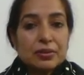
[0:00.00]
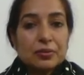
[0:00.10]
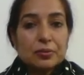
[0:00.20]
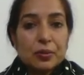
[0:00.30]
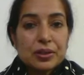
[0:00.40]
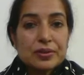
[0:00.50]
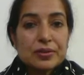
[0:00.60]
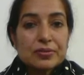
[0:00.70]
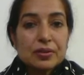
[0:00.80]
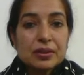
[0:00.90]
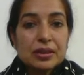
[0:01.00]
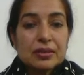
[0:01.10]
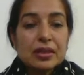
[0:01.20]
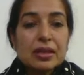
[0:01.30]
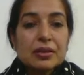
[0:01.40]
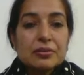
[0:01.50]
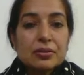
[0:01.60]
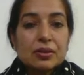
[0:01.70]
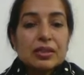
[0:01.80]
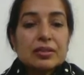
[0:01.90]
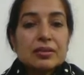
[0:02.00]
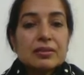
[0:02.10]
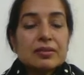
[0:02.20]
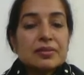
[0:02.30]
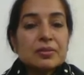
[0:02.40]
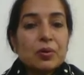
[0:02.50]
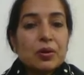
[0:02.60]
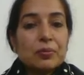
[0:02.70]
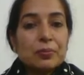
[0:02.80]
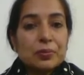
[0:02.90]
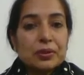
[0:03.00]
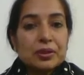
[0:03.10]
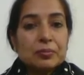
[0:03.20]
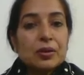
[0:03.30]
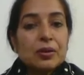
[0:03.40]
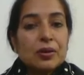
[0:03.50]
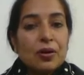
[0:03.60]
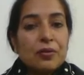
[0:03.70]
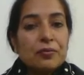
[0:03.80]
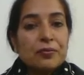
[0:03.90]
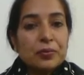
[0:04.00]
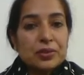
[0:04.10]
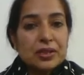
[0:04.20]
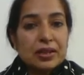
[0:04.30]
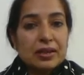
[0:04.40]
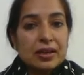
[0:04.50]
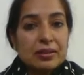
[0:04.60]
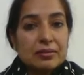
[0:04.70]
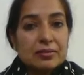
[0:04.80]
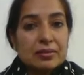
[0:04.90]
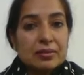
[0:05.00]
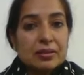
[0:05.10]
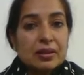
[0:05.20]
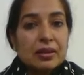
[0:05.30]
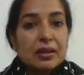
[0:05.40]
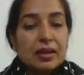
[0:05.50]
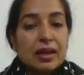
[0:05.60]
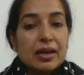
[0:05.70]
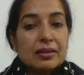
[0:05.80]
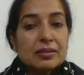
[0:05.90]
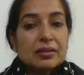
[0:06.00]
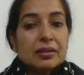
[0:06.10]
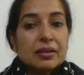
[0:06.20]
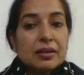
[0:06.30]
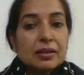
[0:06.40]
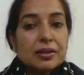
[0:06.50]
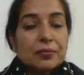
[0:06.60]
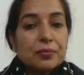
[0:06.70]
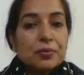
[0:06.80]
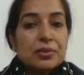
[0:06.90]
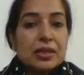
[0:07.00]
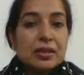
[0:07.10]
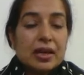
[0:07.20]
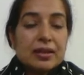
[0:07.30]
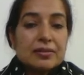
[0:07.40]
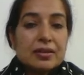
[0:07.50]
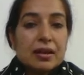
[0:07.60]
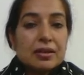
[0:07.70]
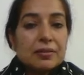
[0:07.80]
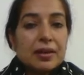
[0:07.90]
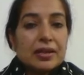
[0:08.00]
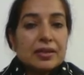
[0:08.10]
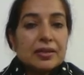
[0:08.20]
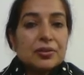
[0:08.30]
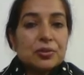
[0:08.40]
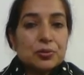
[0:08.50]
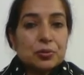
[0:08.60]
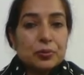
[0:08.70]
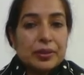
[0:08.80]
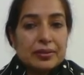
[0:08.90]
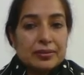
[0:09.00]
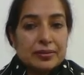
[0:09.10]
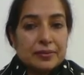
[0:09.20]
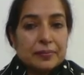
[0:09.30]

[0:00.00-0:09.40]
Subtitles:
What is a sonnet? Sonnet is a small poem of 14 lines, and the 14 lines are divided in two ways.